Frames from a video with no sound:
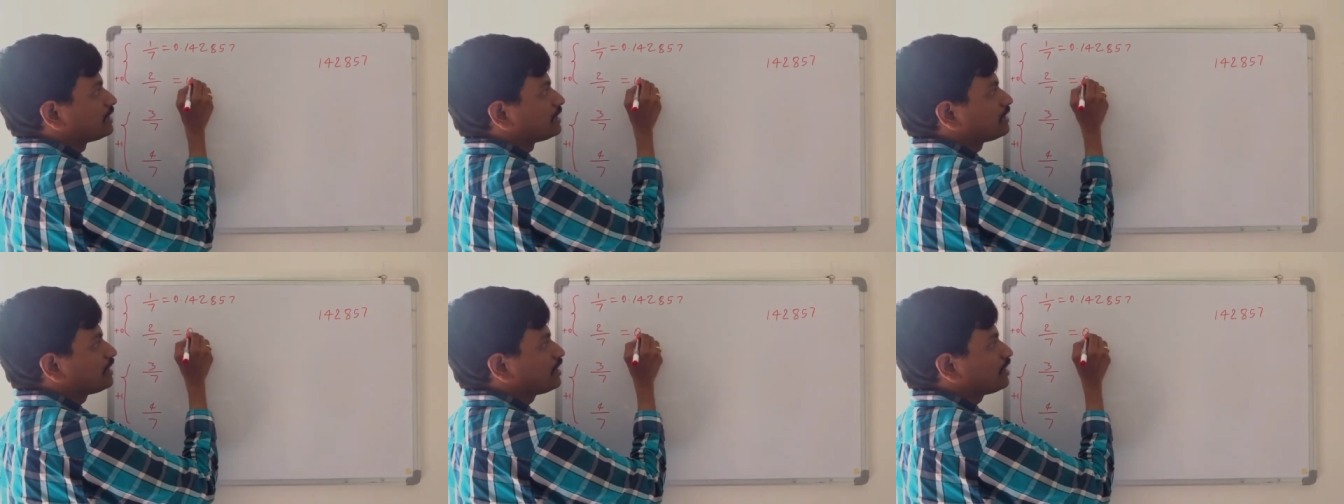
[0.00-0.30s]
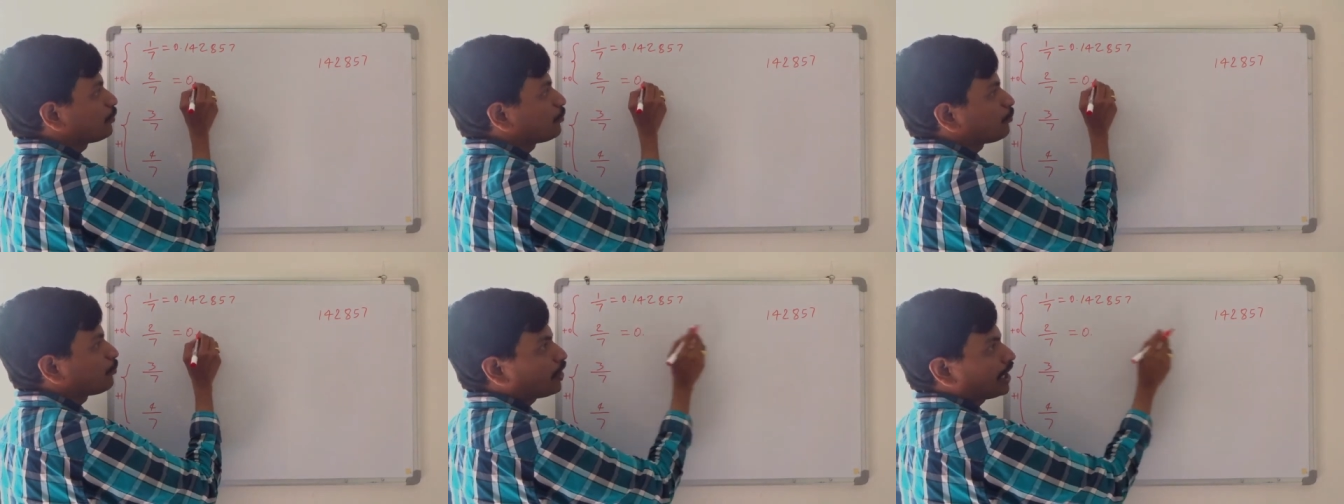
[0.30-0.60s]

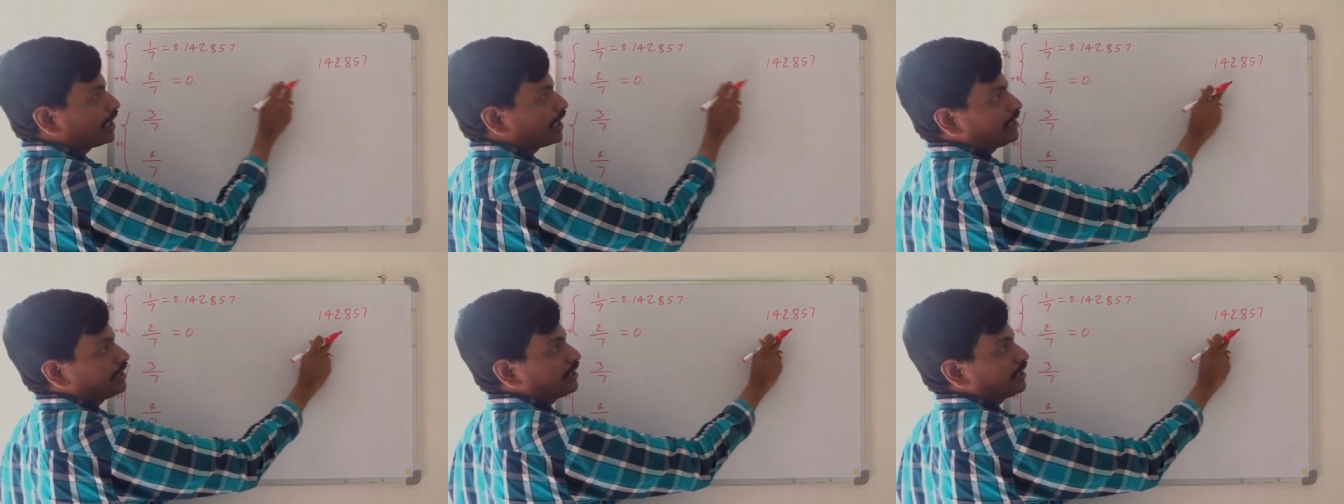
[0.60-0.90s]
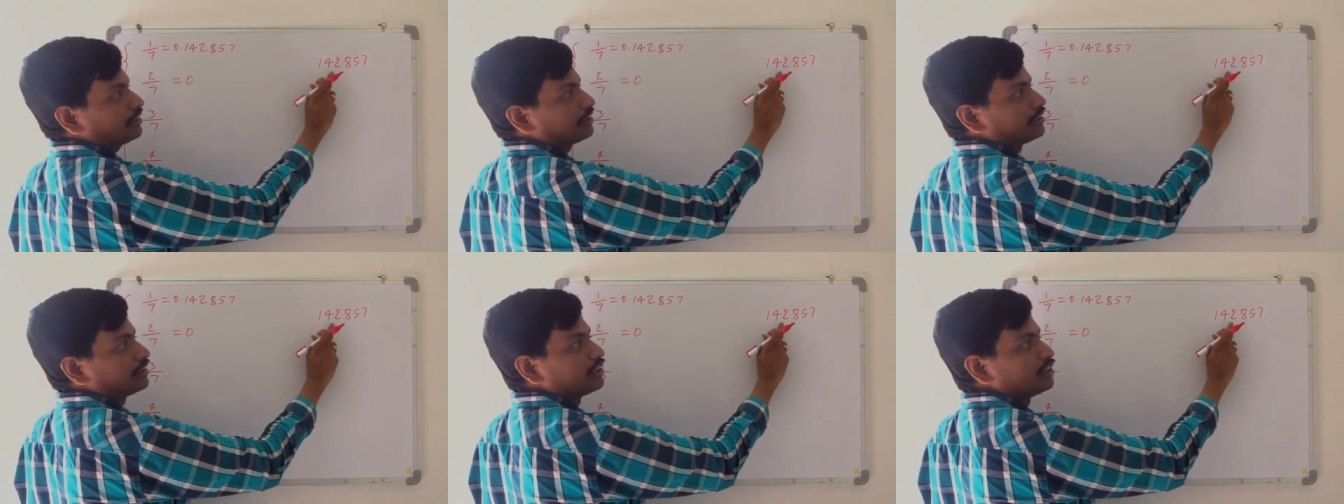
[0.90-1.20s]

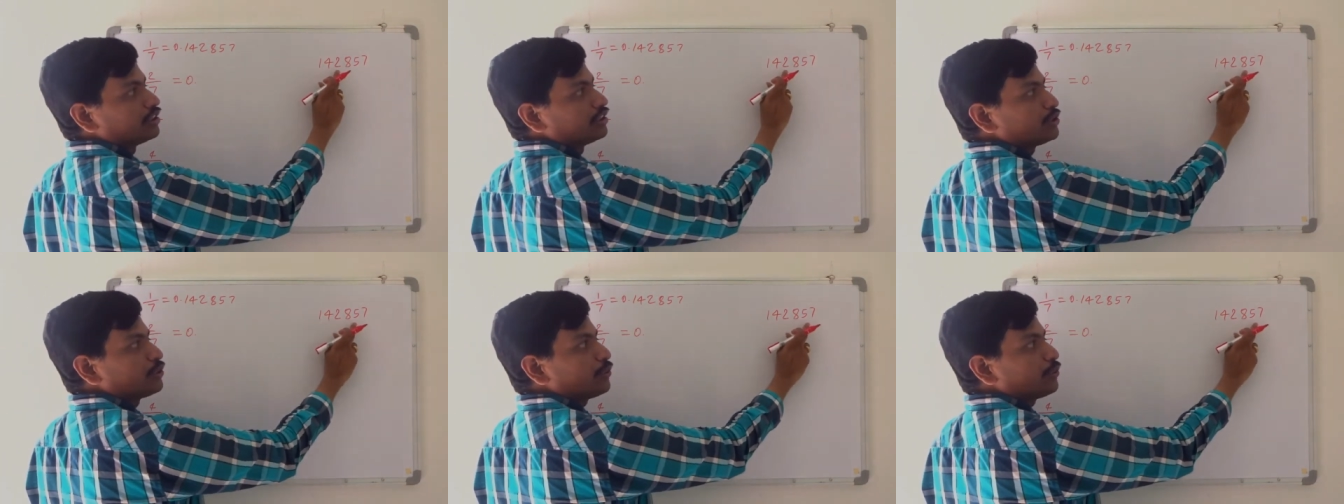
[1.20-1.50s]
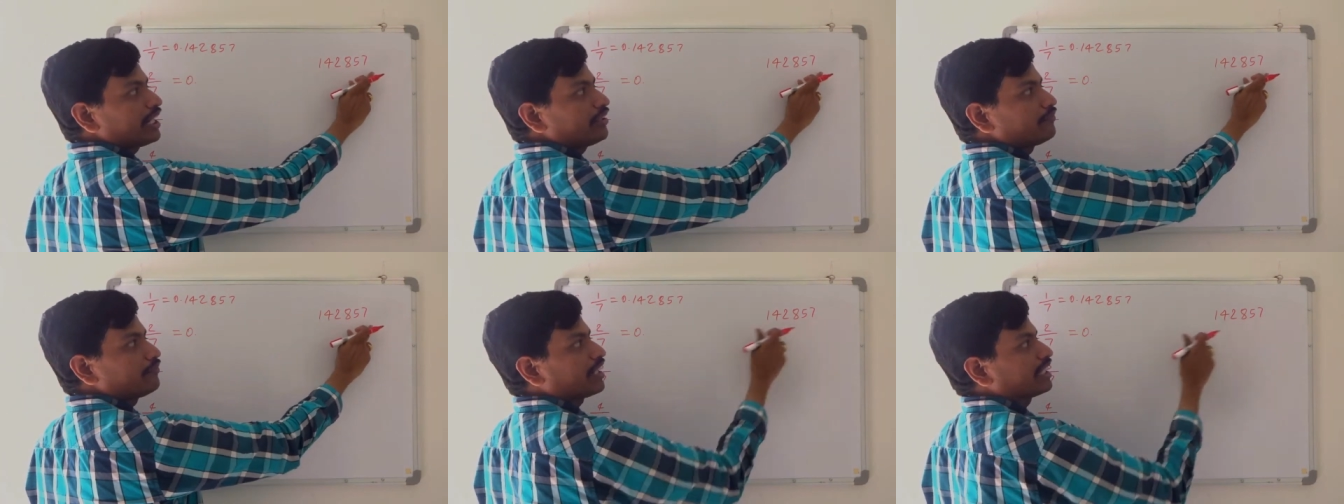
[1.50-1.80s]

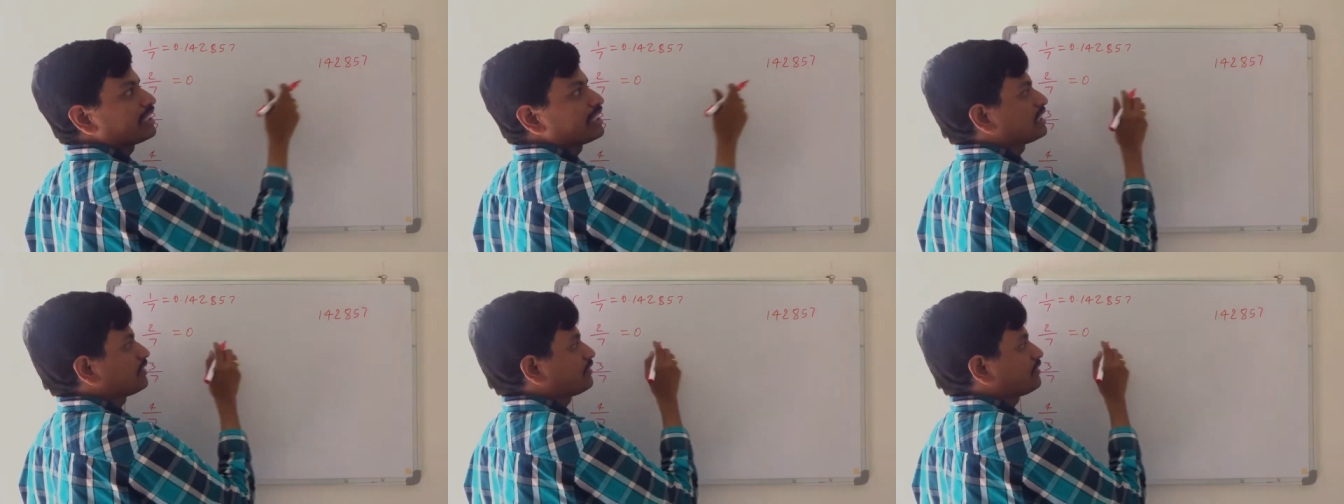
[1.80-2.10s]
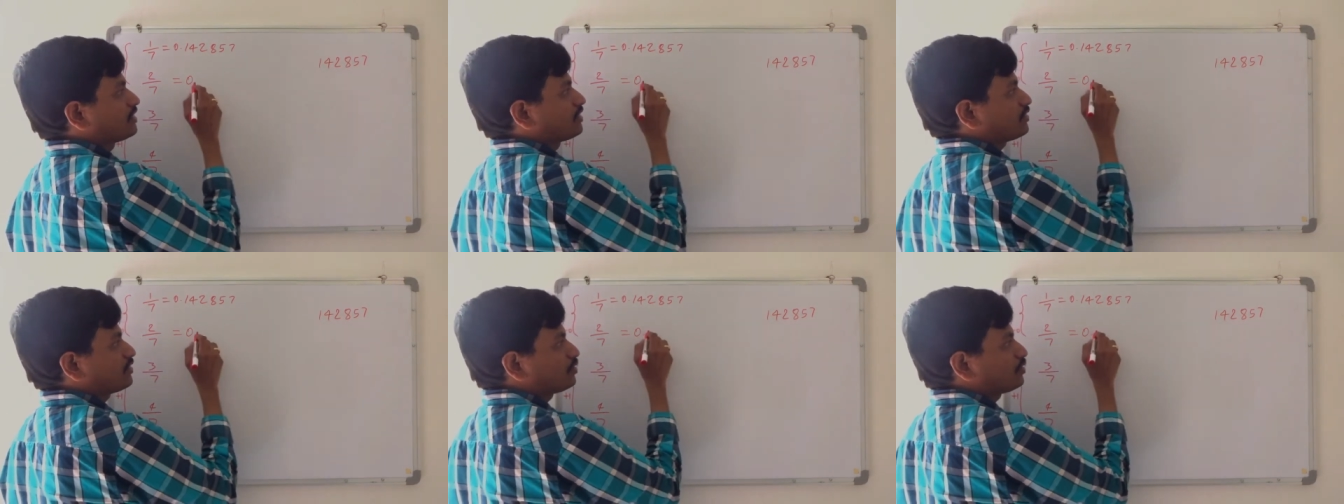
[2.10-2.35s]
0.2857,